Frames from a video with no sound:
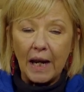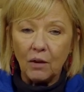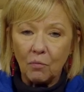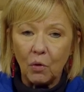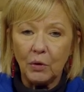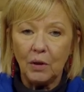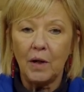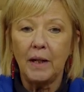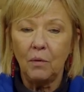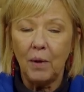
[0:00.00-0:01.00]
annual
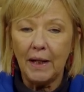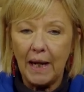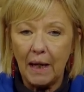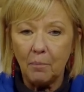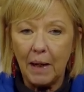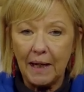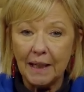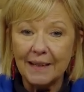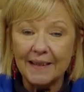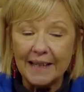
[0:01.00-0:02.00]
United Way
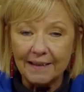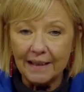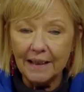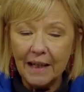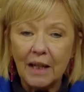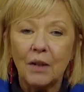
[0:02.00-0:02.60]
campaign season.